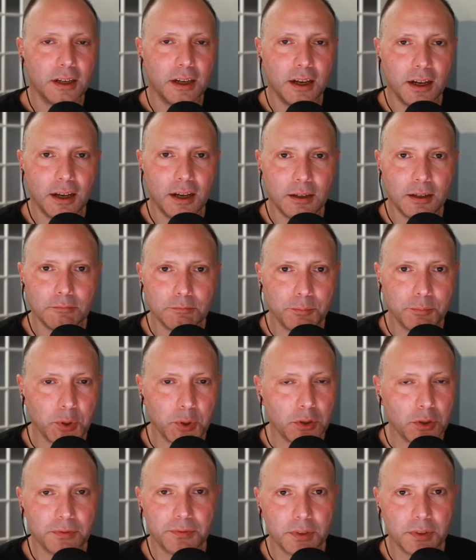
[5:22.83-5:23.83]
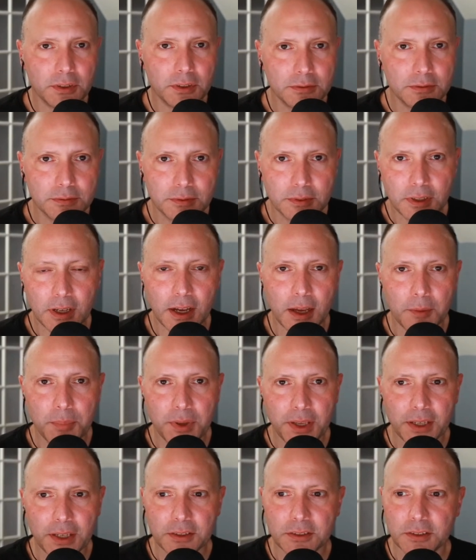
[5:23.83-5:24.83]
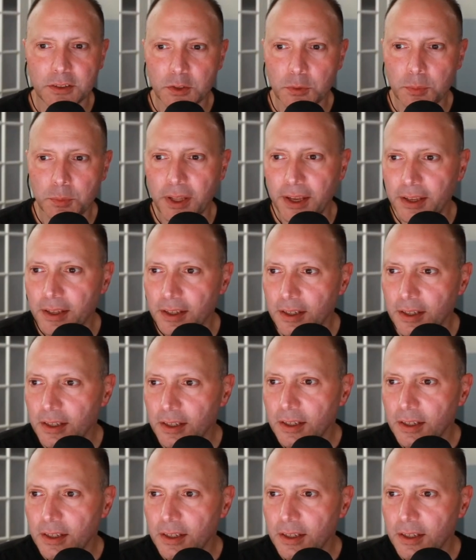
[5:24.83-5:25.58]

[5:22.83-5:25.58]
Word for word: Um, beautiful IPS display.